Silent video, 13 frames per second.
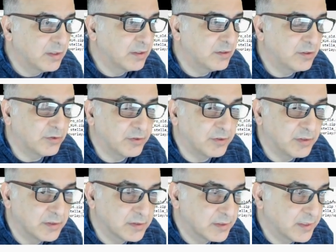your
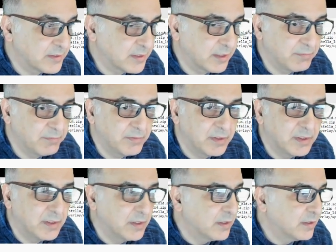system,
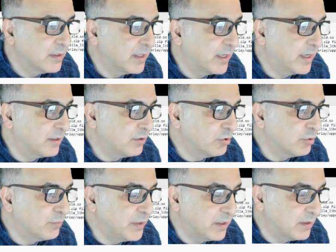then you'll
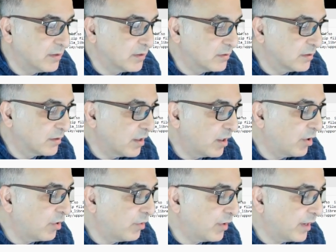be good to
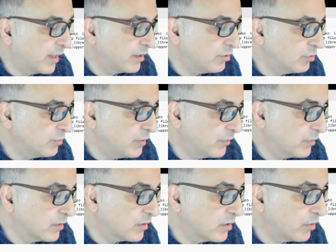go, and you'll be able
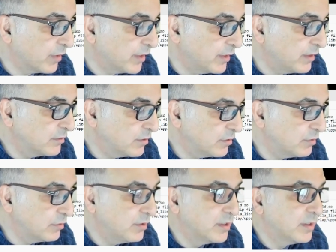to go
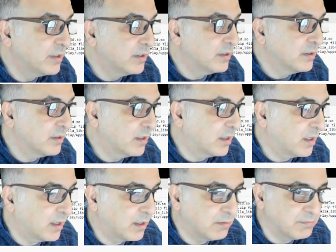into
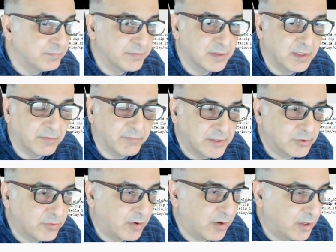the
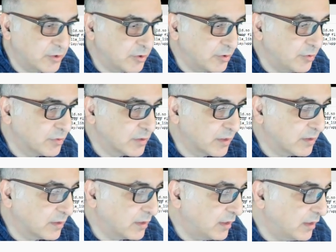Retroarch using
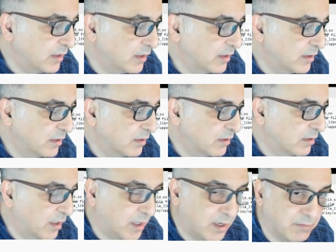the
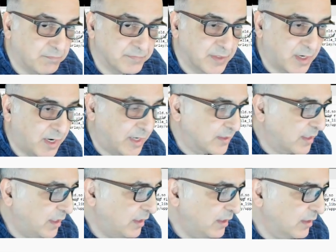
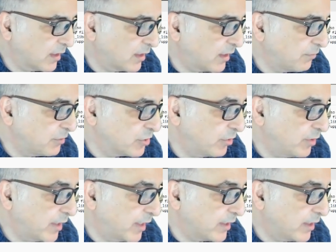hotkey. Let me show you
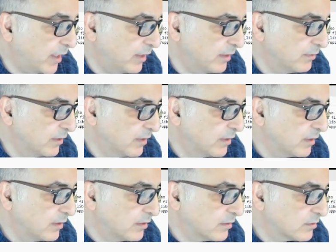that again.
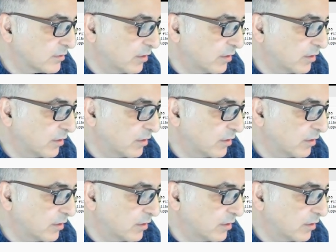So